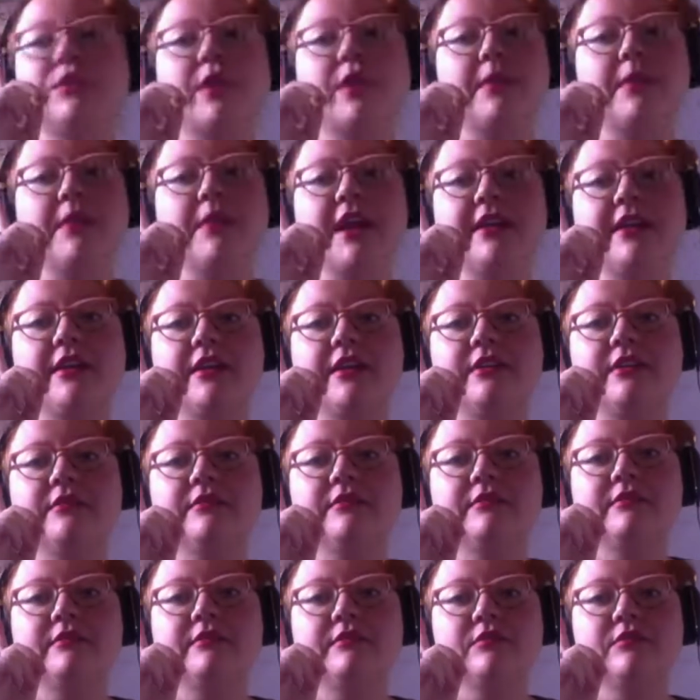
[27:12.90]
A minor,
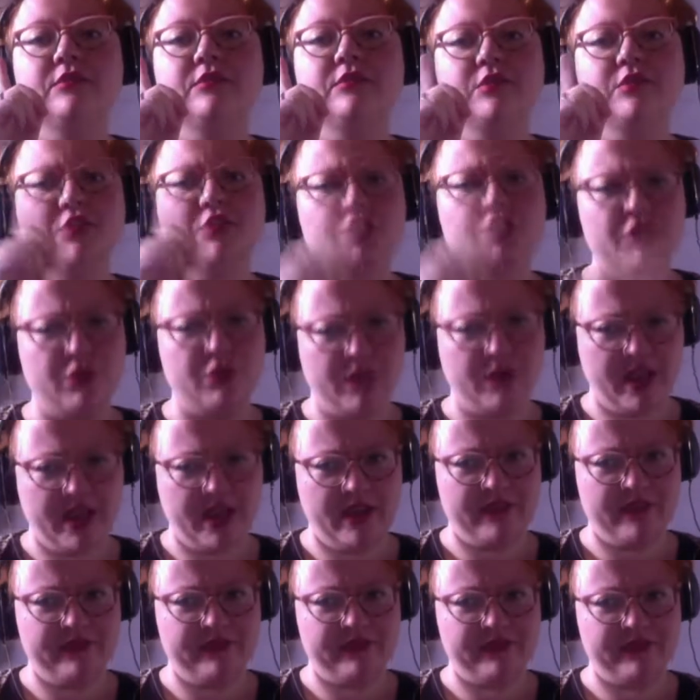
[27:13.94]
to F.
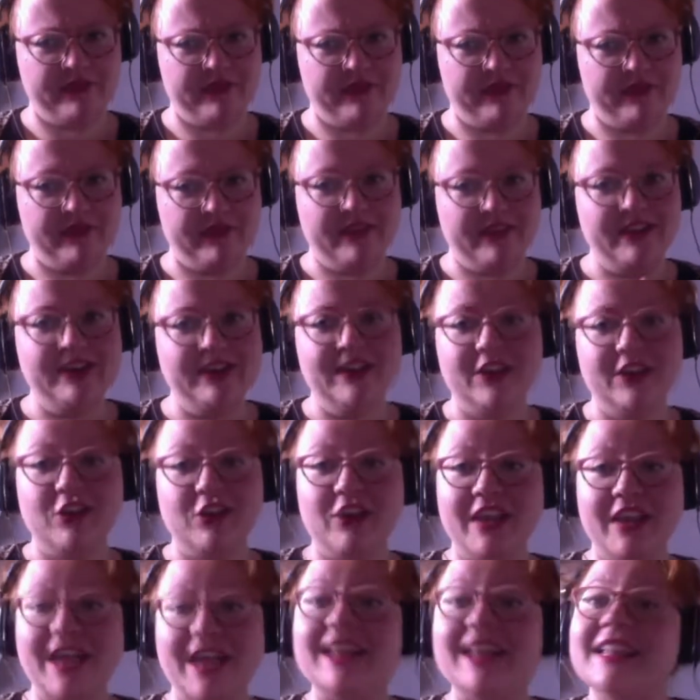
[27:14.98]

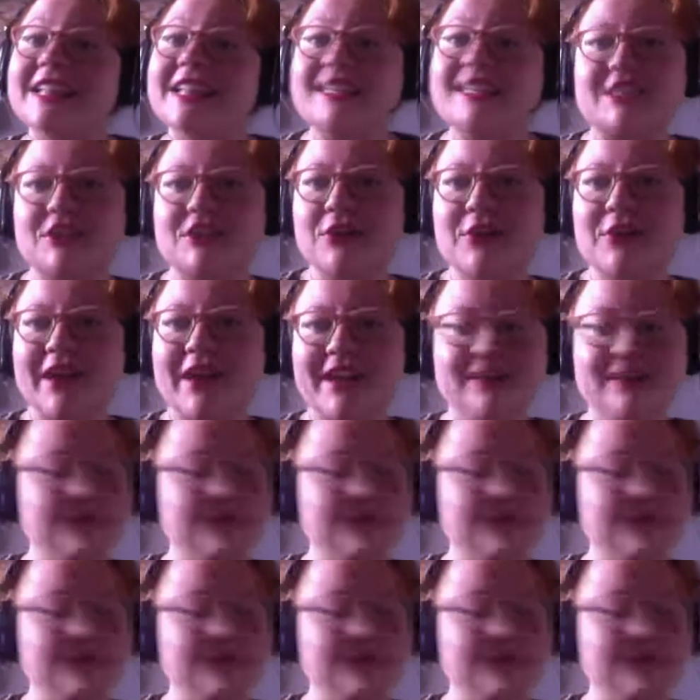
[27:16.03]
Okay, let's do it.